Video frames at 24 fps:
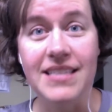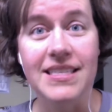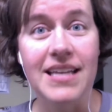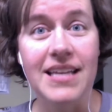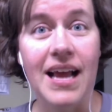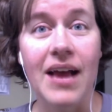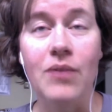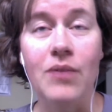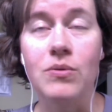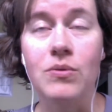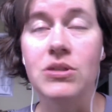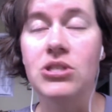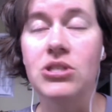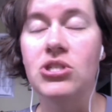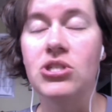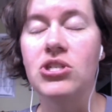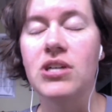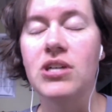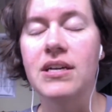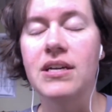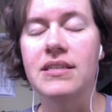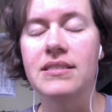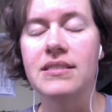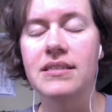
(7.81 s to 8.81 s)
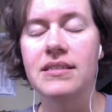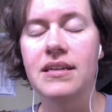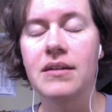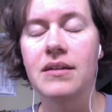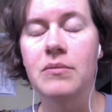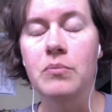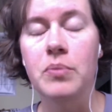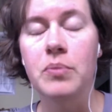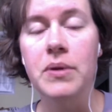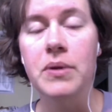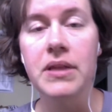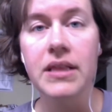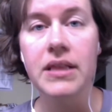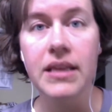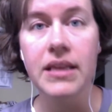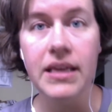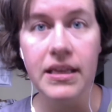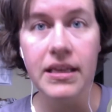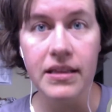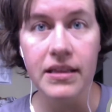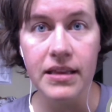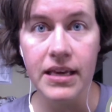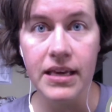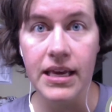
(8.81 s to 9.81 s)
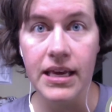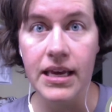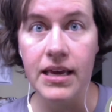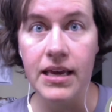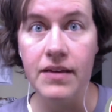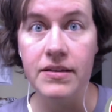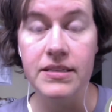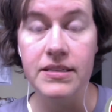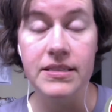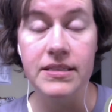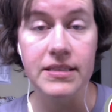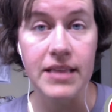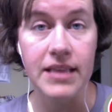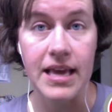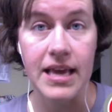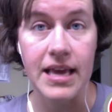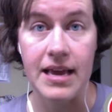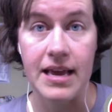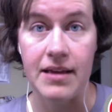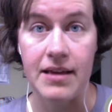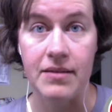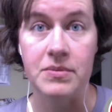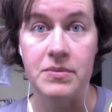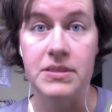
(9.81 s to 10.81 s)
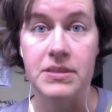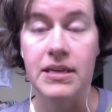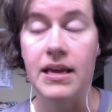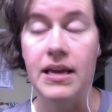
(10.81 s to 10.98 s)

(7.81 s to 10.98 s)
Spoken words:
that I was just completely slammed